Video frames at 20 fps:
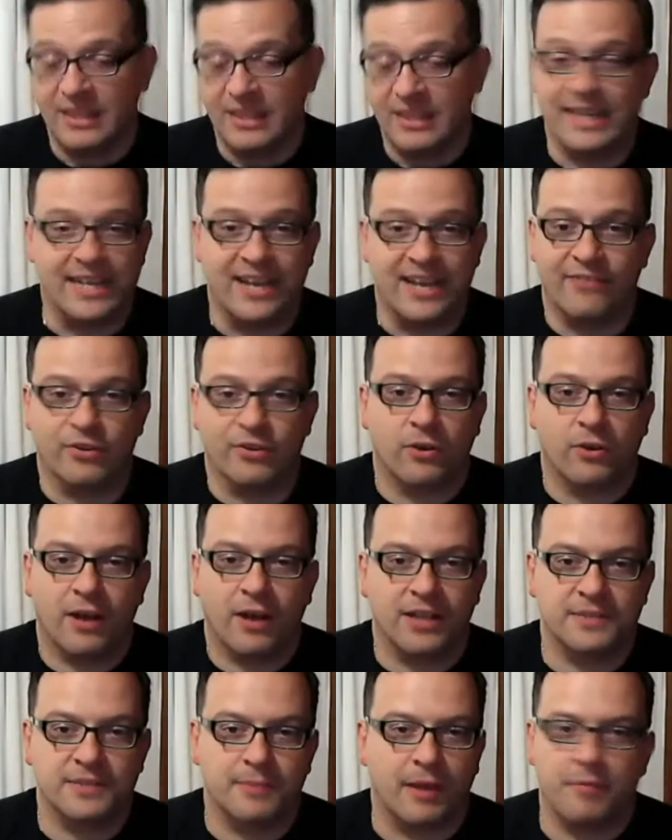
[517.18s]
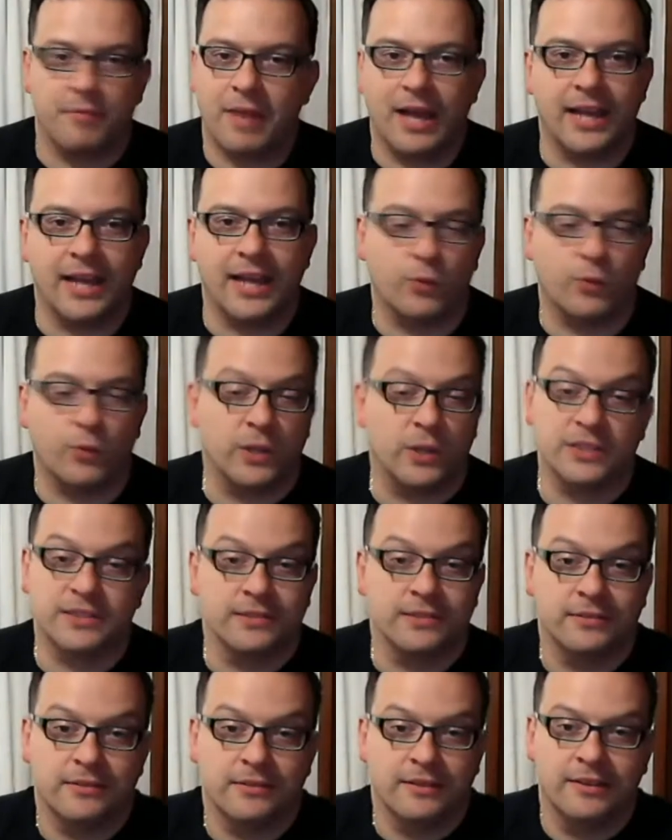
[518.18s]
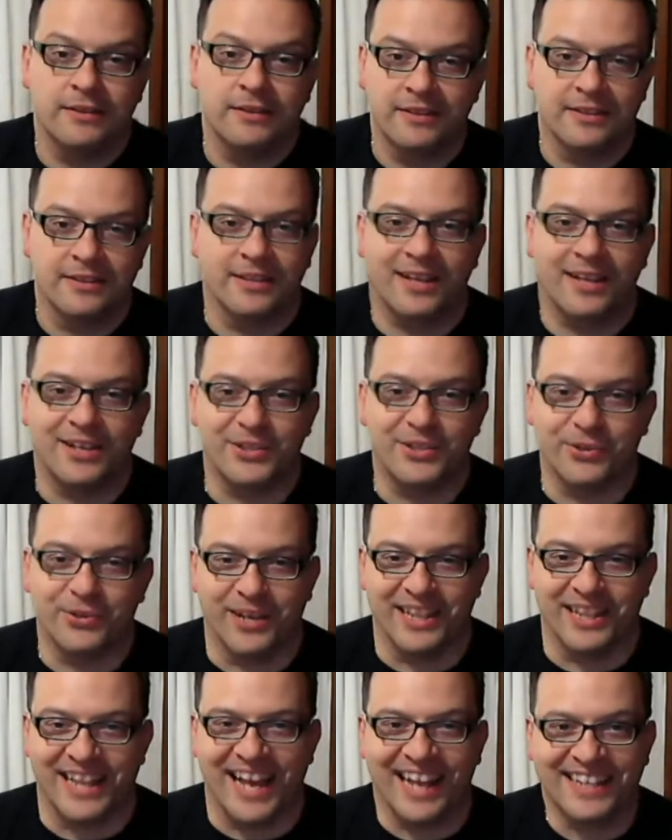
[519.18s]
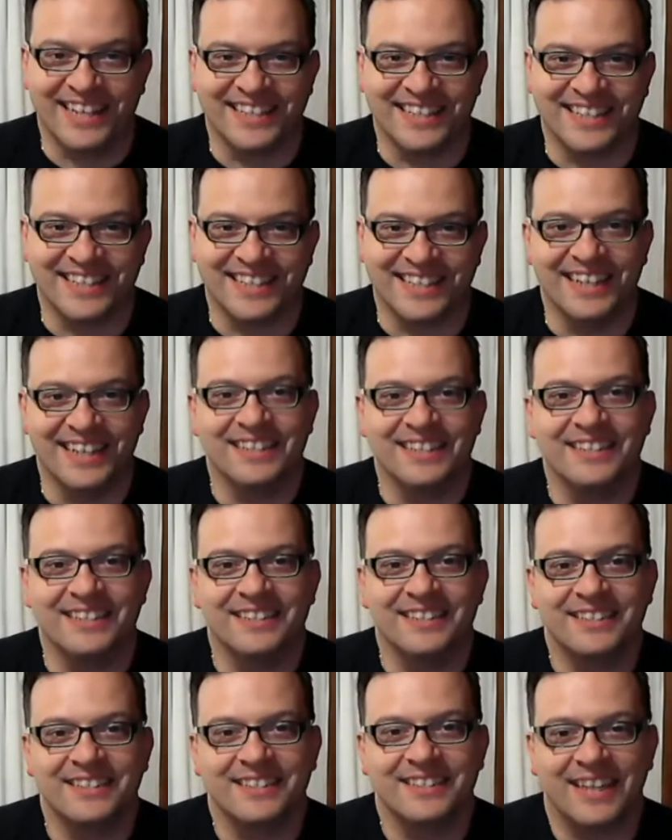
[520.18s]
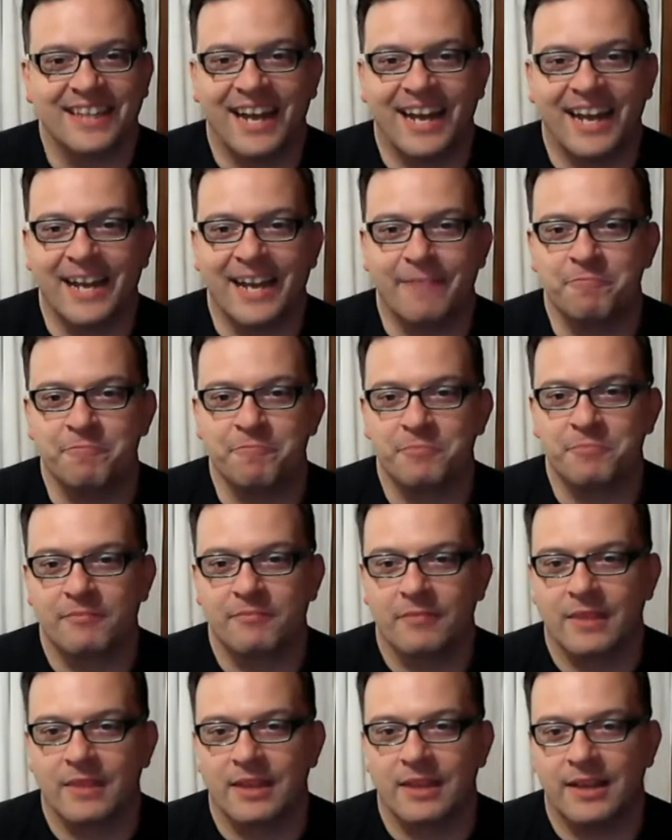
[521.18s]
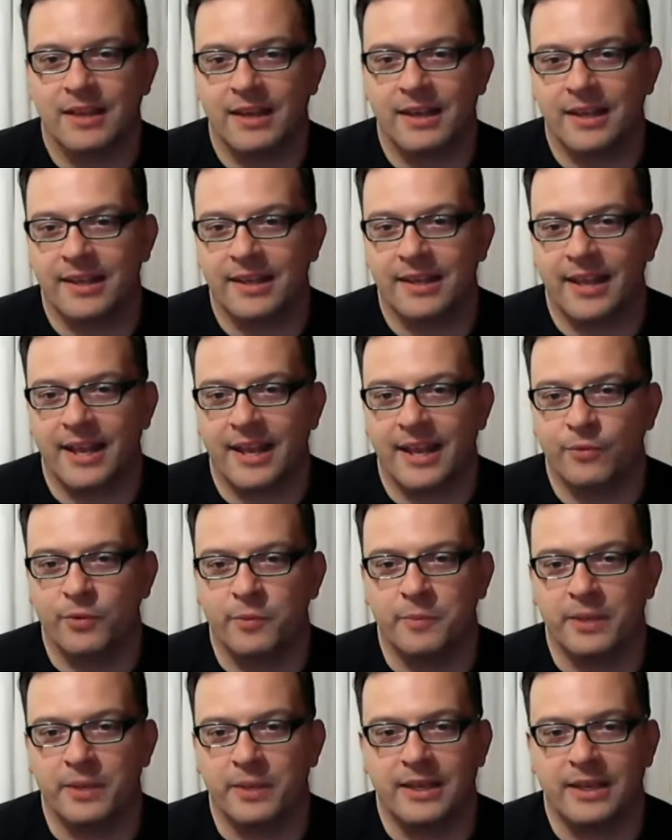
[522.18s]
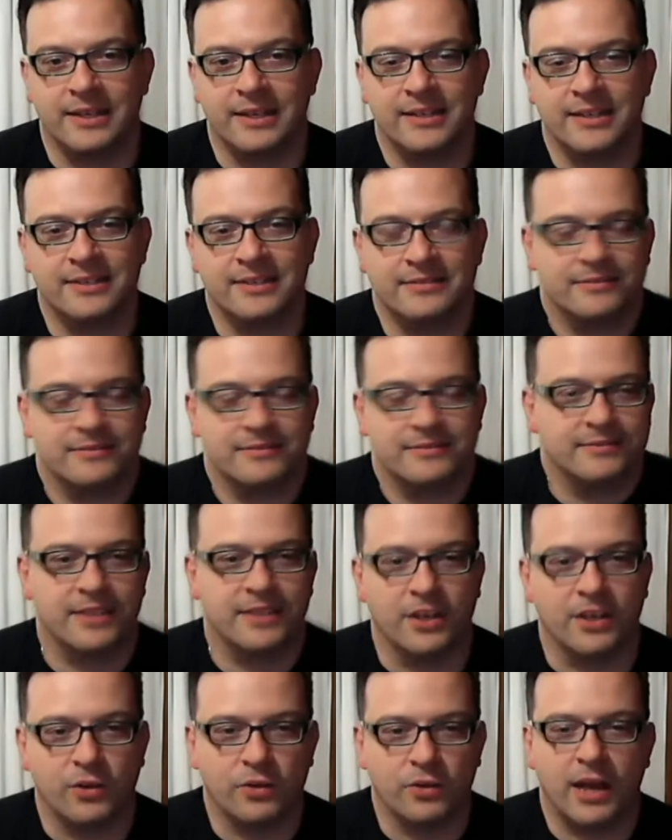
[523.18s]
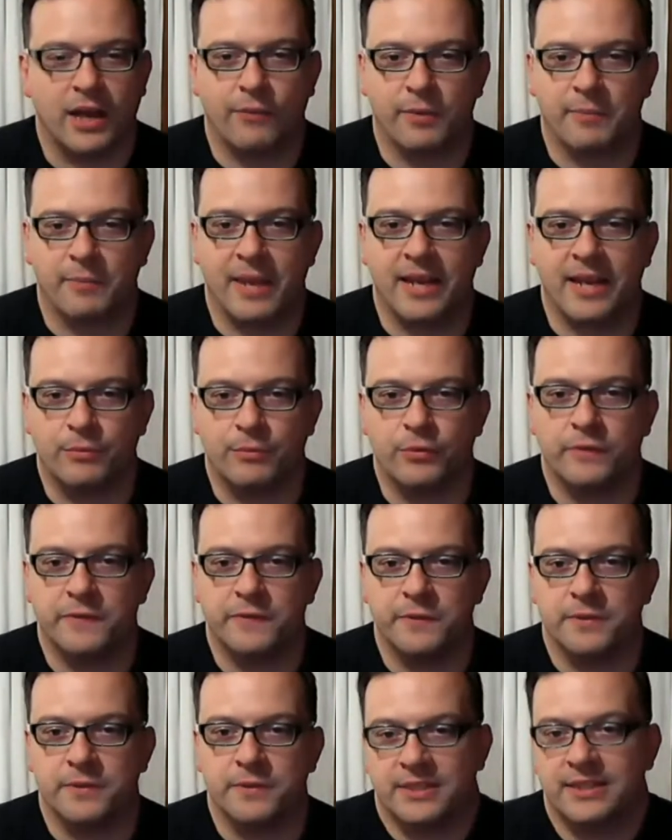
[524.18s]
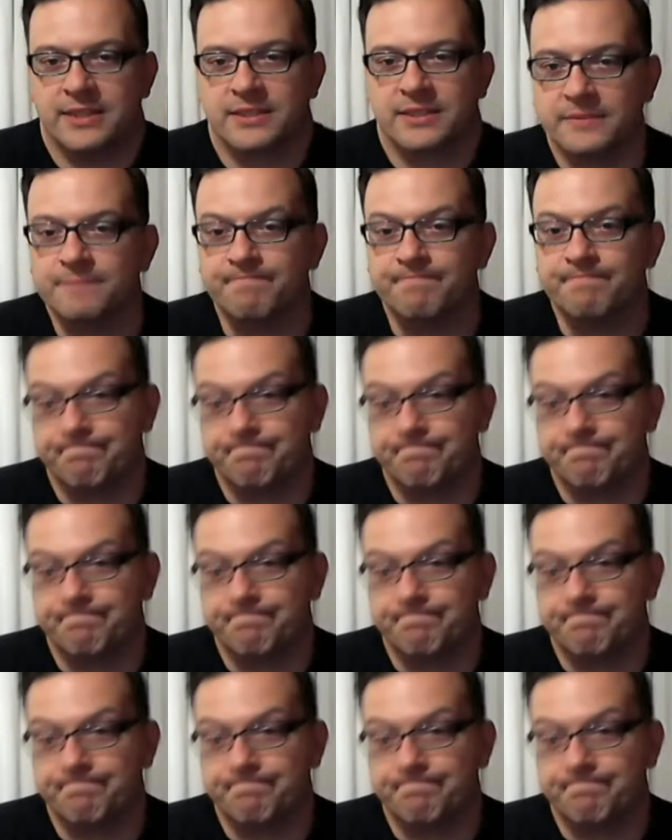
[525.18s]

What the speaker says: it never crossed my mind once during that time that it would be, I would make a move to a 6.